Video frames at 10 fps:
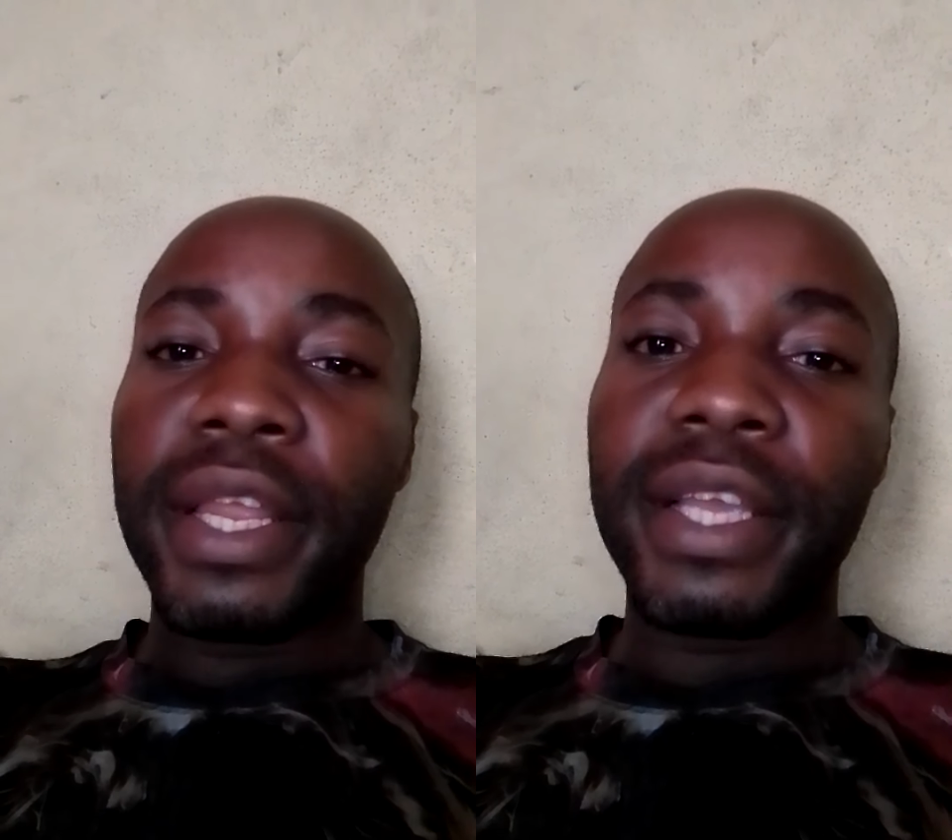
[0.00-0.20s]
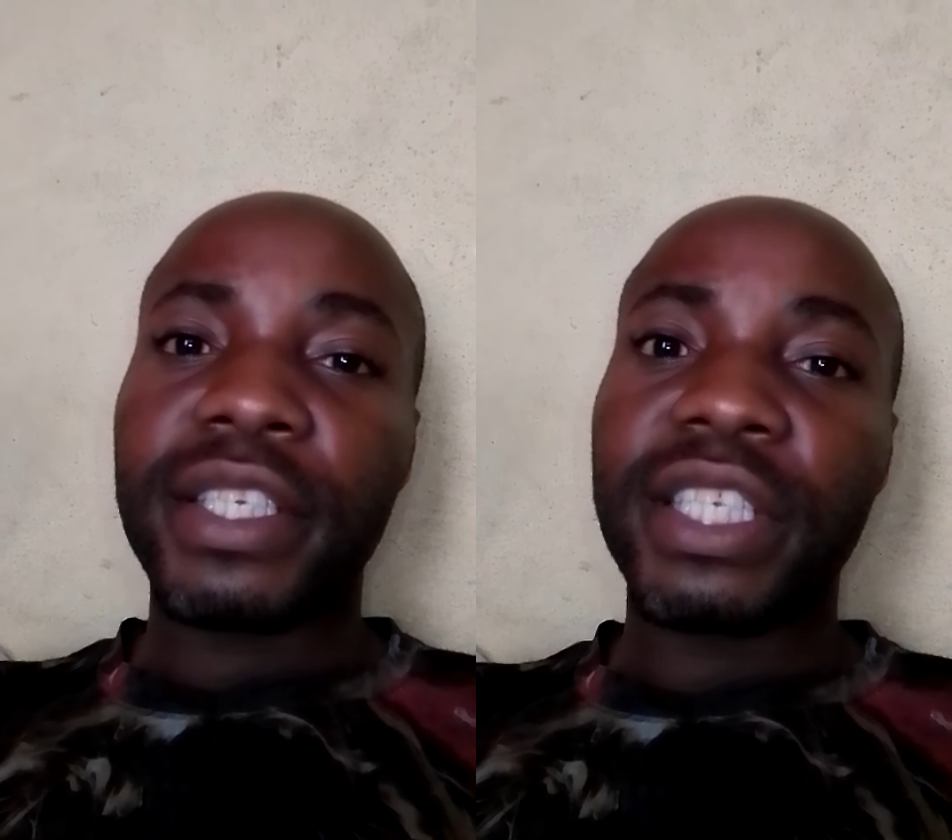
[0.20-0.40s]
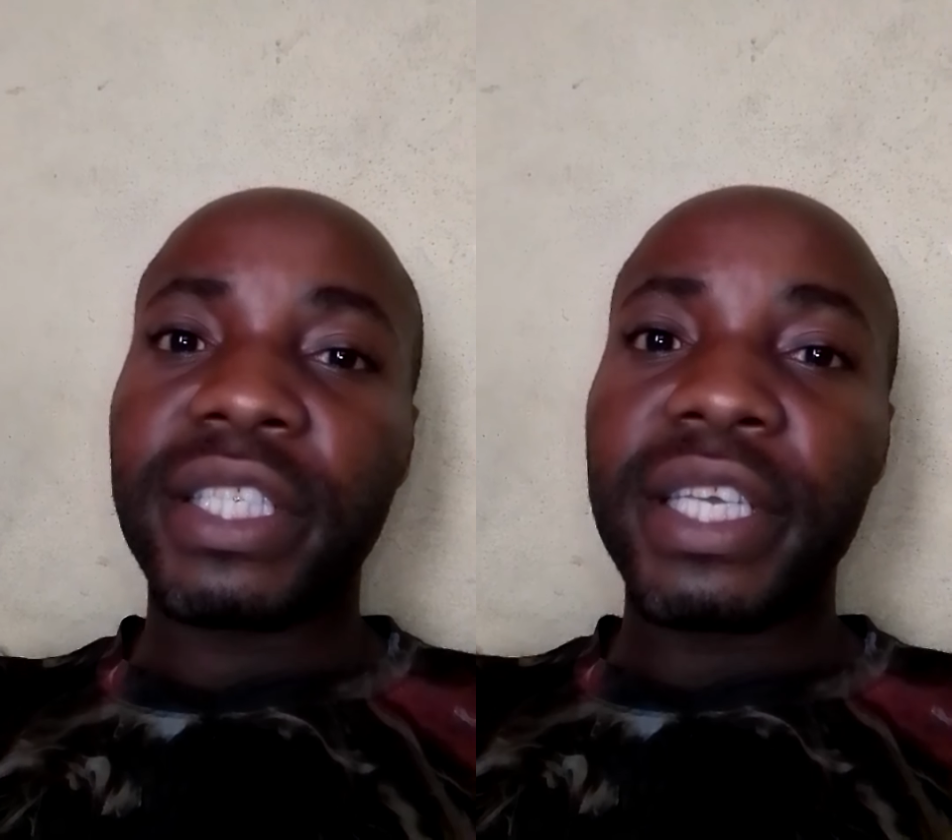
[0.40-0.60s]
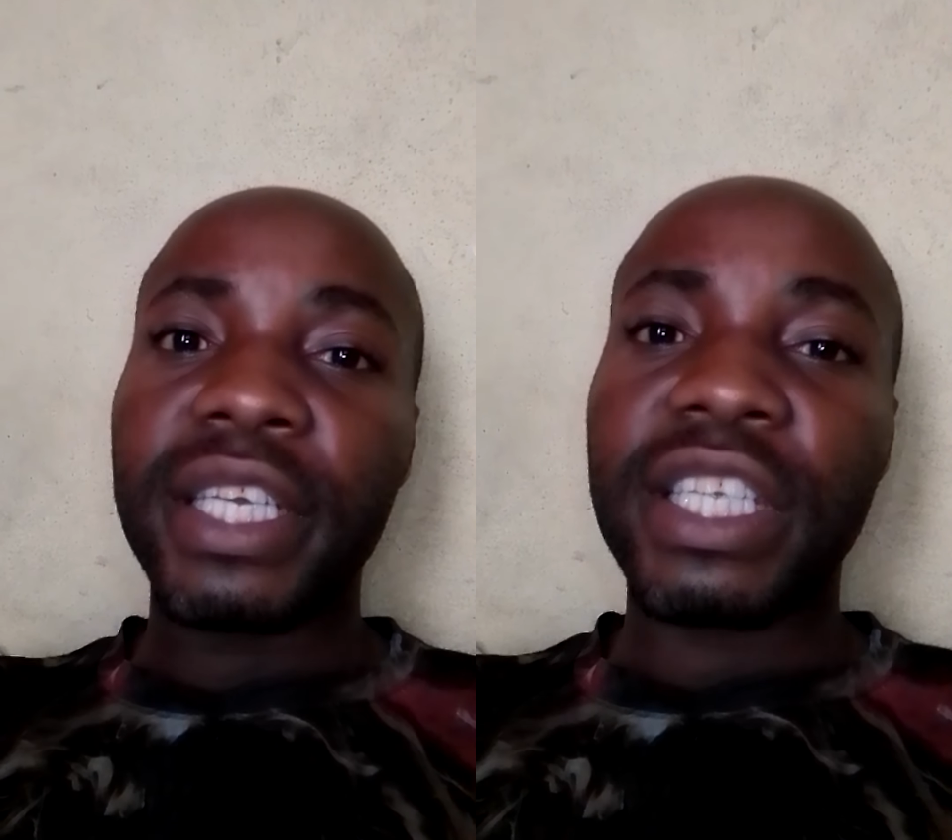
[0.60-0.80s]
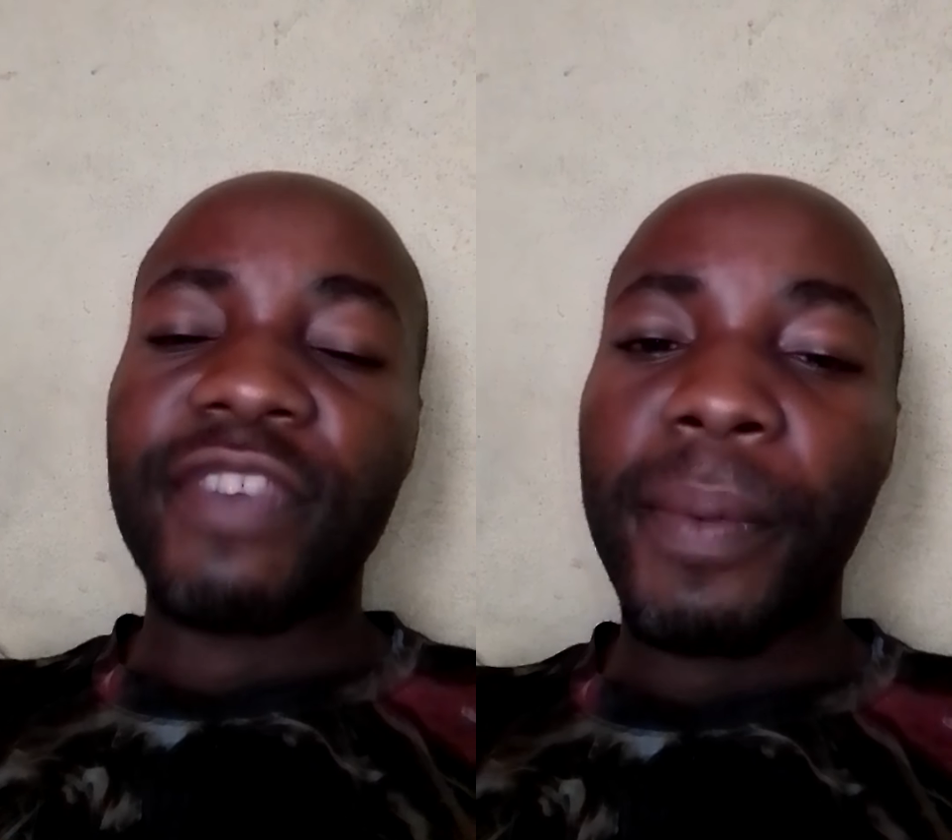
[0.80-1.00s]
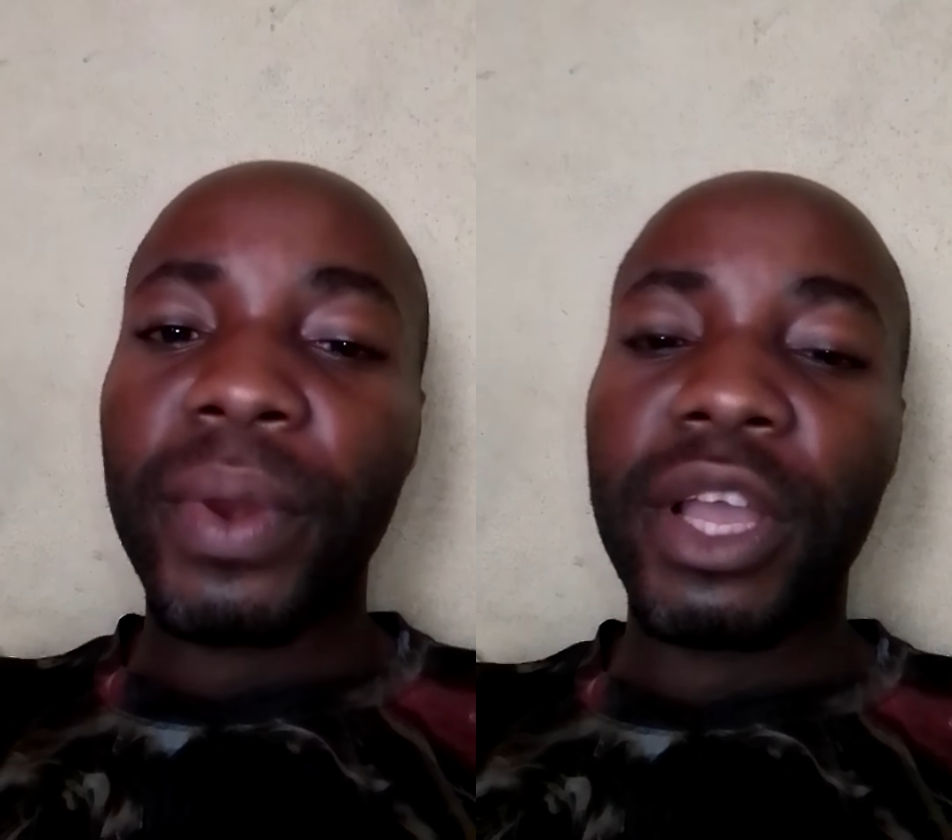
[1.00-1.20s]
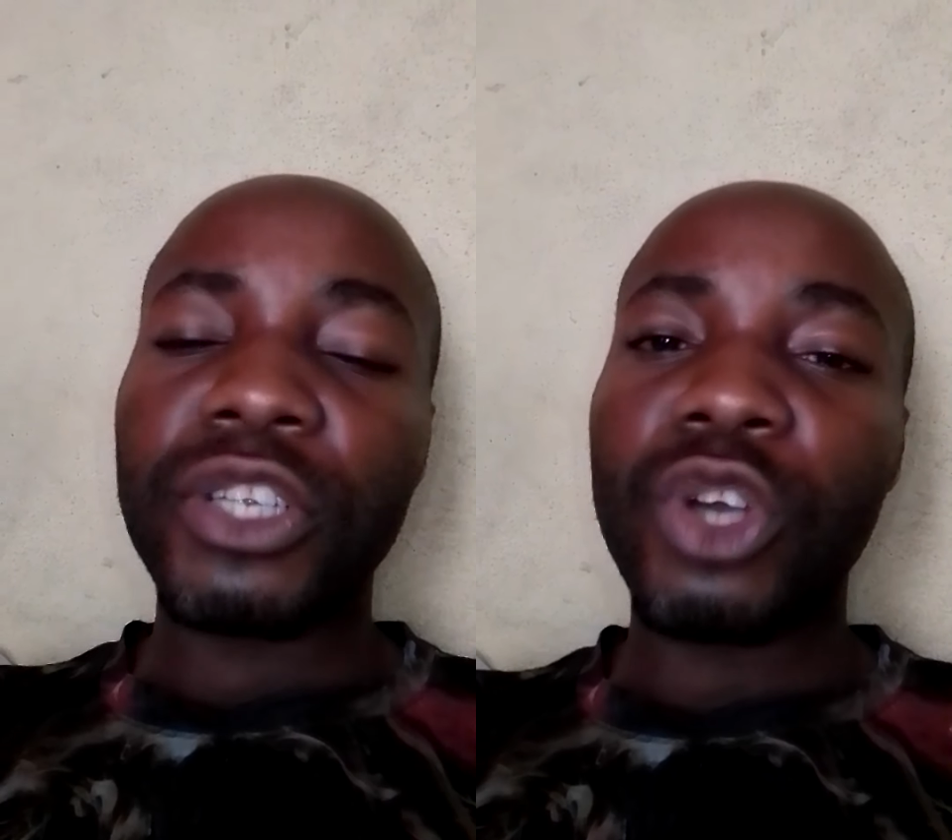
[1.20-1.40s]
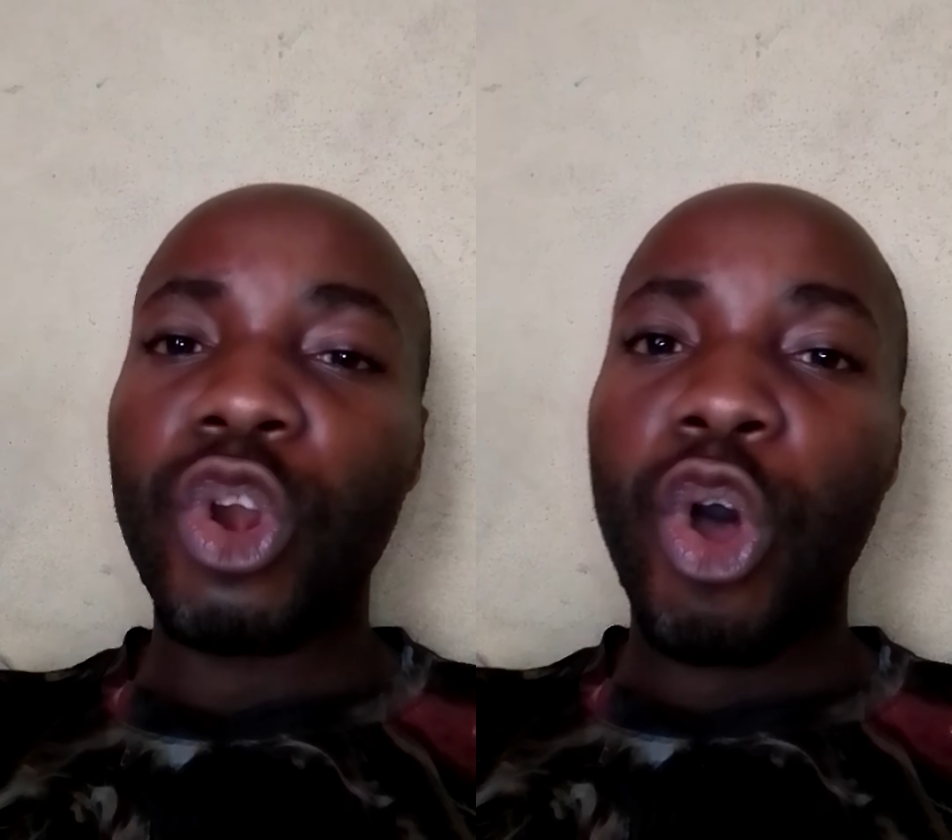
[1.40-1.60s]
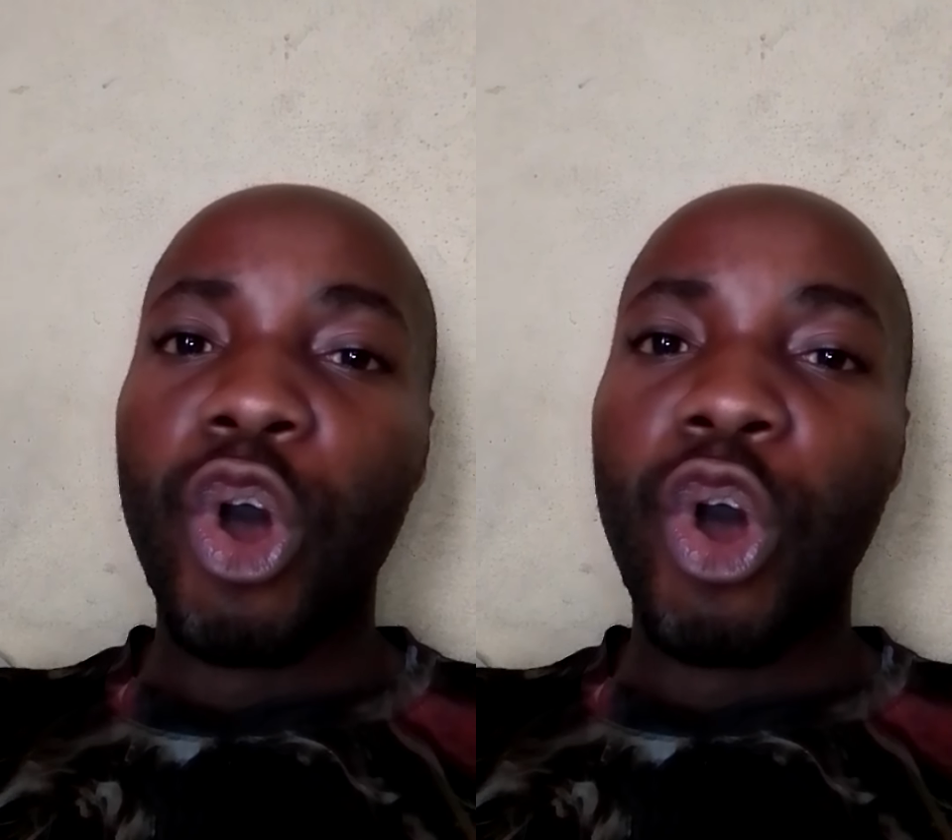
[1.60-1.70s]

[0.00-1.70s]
Is the fabrication